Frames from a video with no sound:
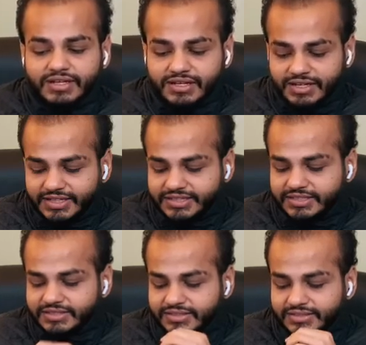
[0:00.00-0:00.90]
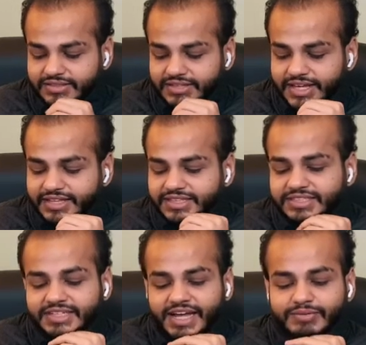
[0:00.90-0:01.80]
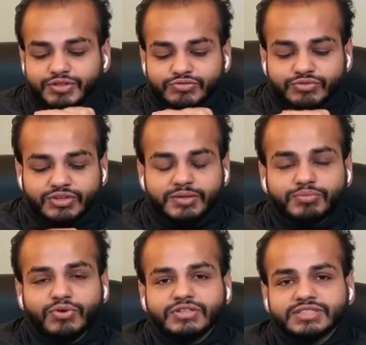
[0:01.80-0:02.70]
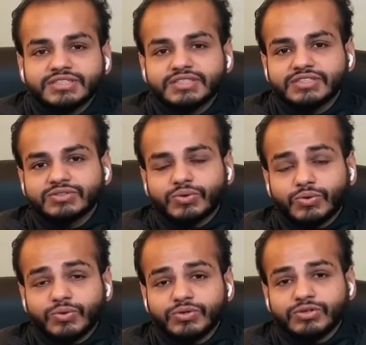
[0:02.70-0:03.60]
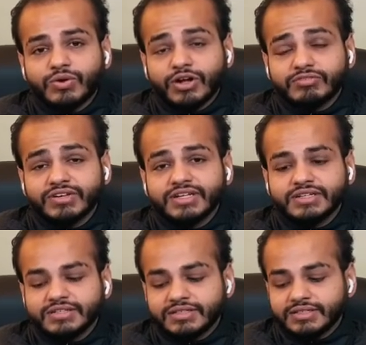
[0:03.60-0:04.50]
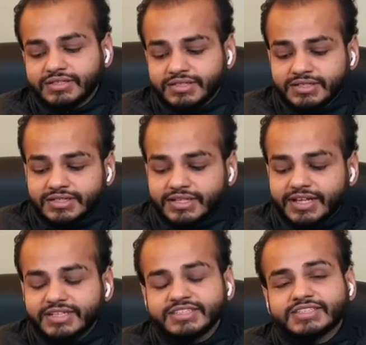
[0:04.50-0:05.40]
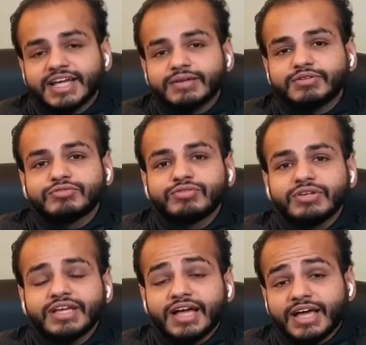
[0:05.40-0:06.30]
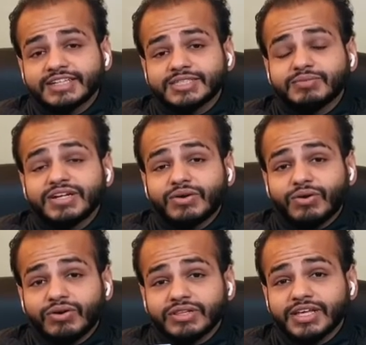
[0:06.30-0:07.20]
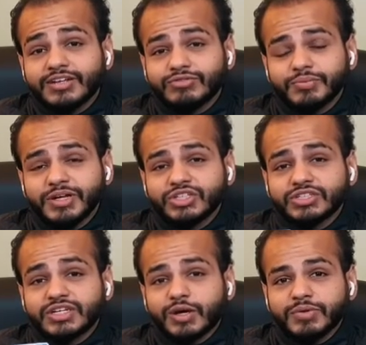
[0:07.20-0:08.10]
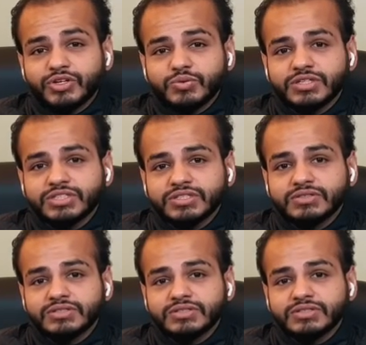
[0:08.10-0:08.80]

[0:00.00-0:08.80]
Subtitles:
is take this time to fully process this old conflict. Take this time to fully assimilate all the information coming towards you.